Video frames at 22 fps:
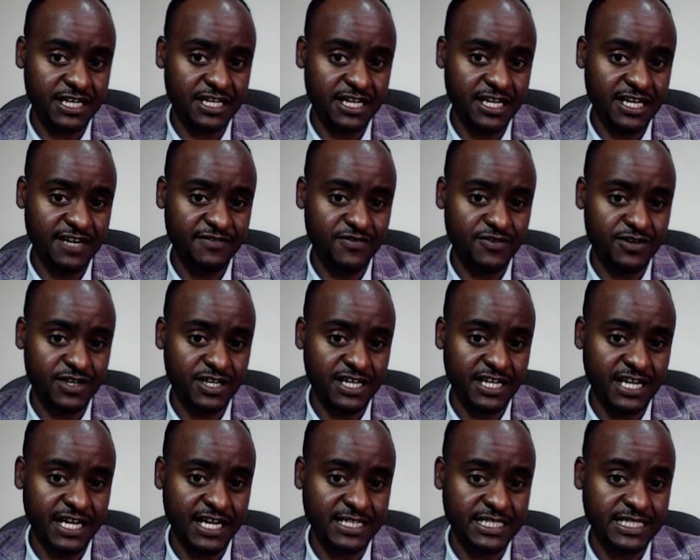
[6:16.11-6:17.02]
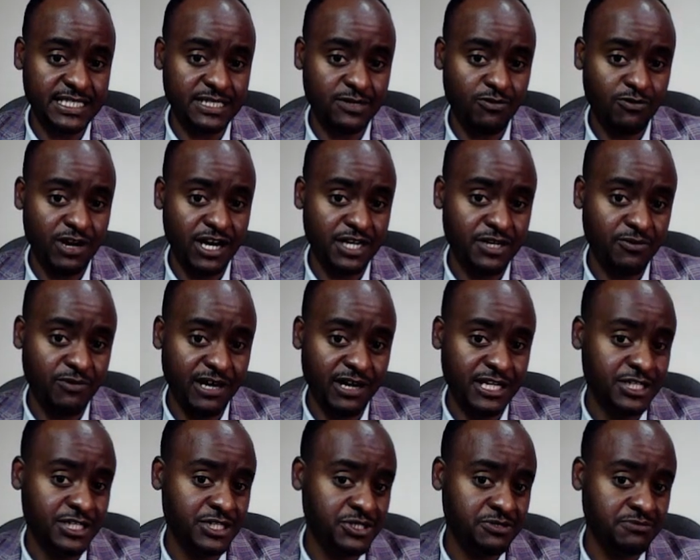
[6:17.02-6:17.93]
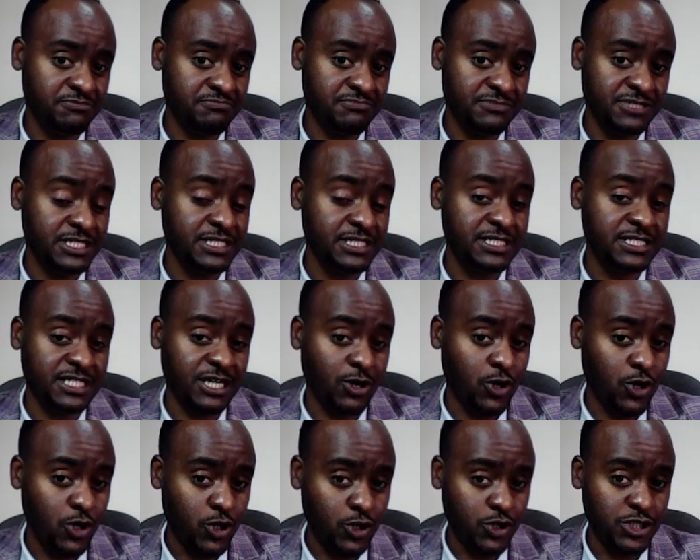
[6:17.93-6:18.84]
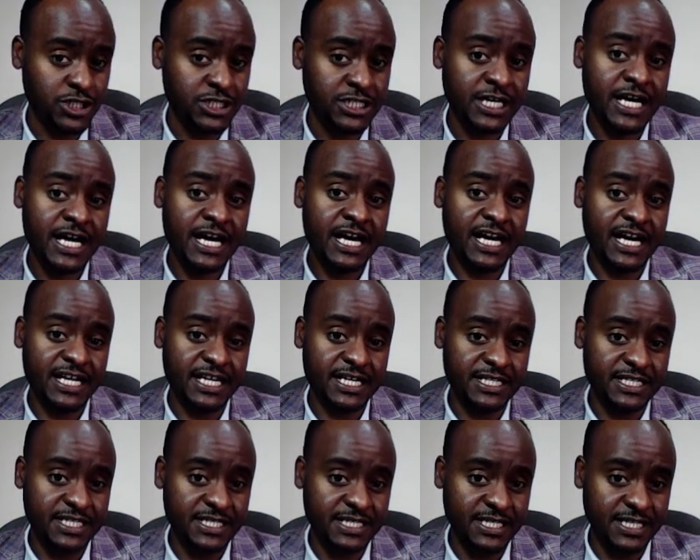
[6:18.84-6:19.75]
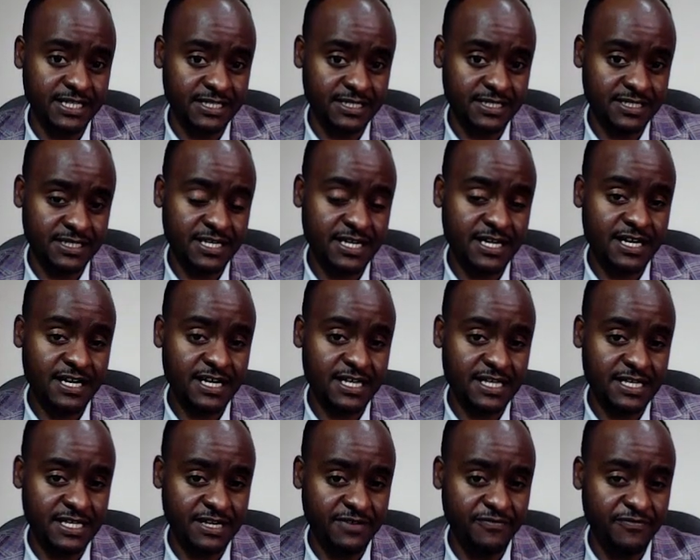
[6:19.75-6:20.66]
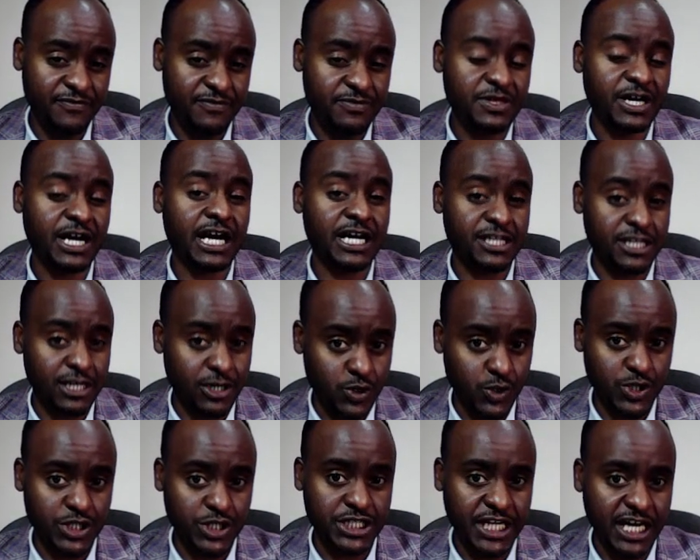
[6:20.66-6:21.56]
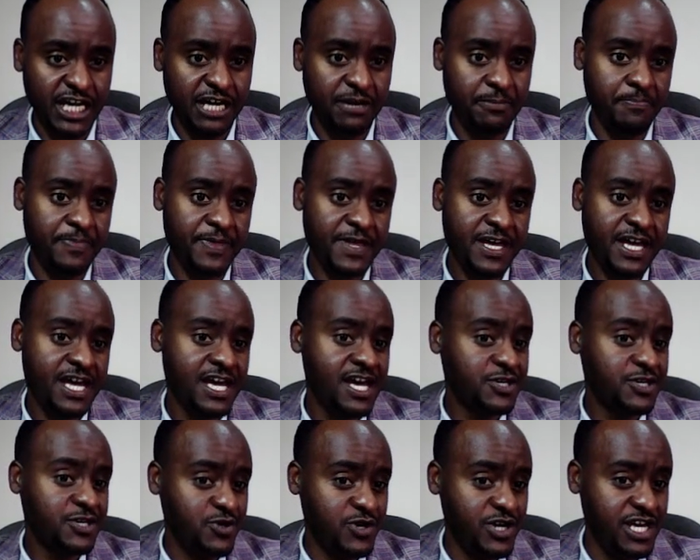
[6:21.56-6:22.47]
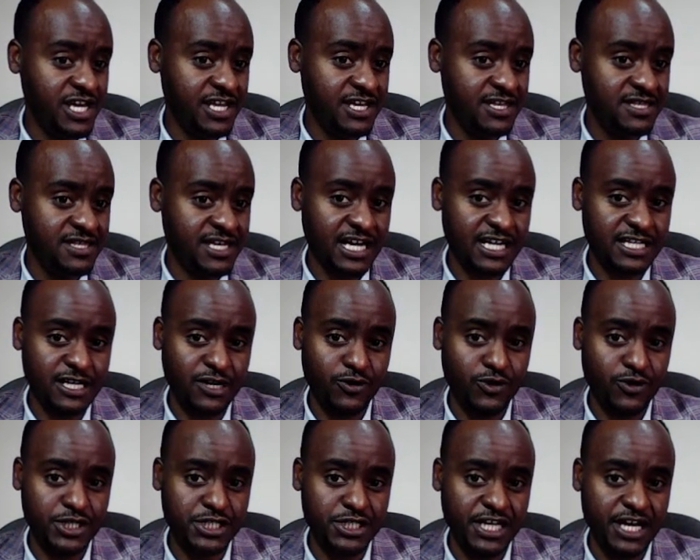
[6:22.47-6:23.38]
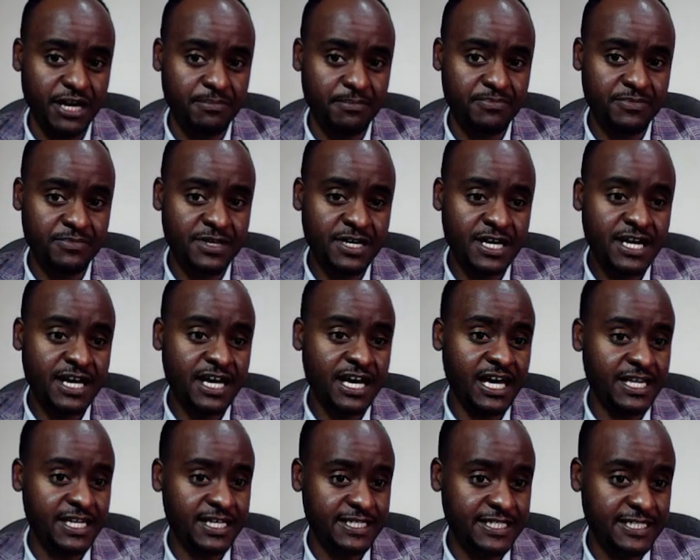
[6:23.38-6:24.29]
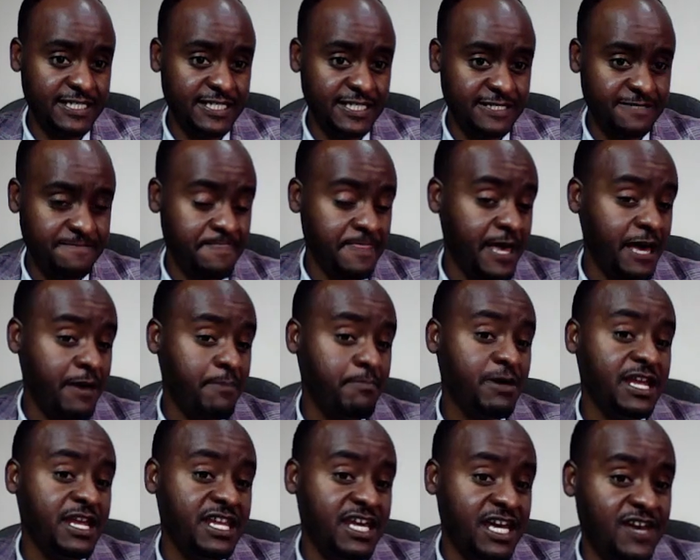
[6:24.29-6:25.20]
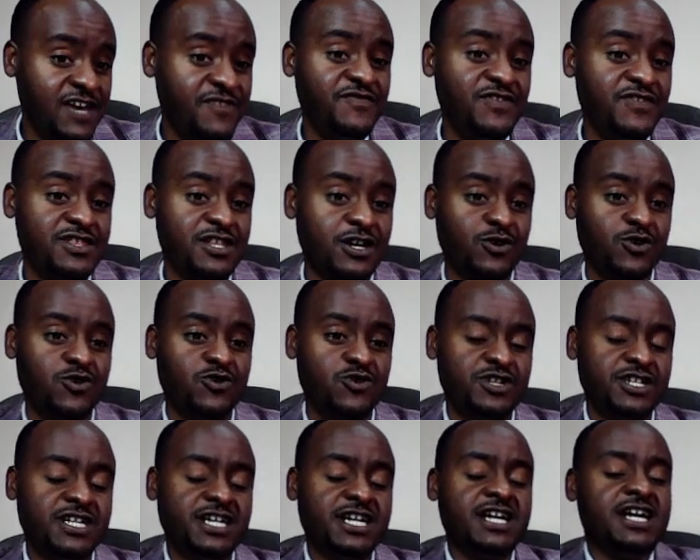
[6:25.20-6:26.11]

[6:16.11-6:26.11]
If you click like this, 1, this is the code, and this is the category's name. So here is the category's name, and this is M and F is the code.